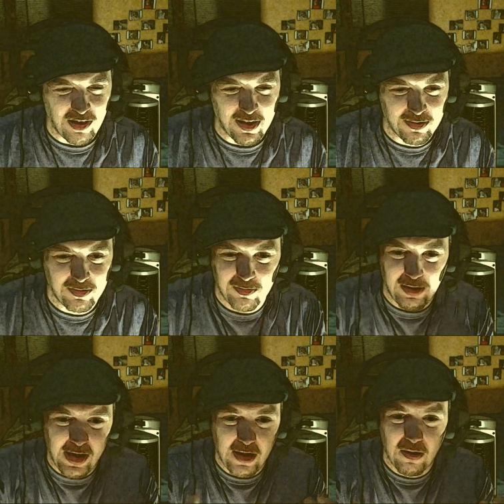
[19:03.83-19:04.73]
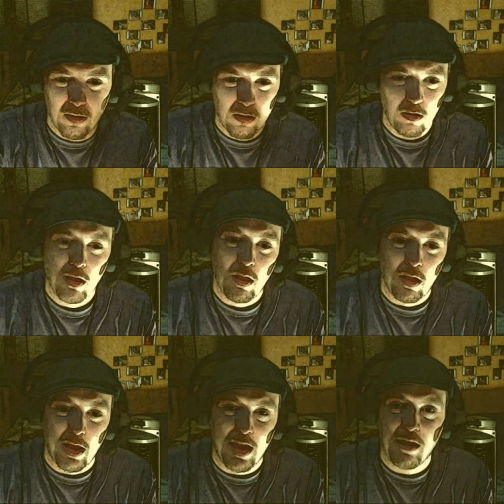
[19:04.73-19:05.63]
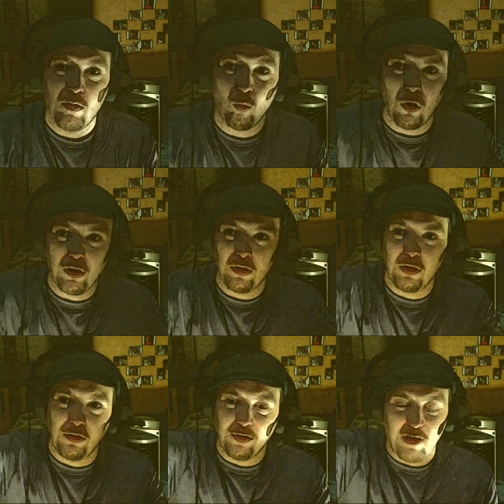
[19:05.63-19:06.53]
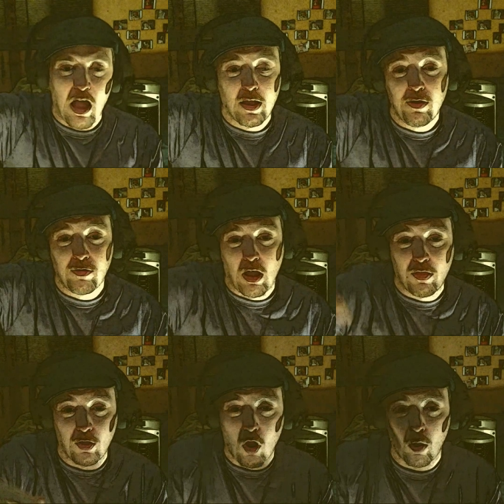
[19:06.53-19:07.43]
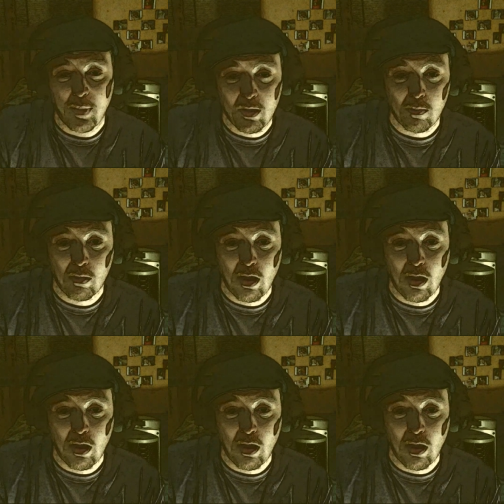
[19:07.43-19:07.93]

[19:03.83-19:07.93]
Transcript: like, sitting in one of the designs on the carpet,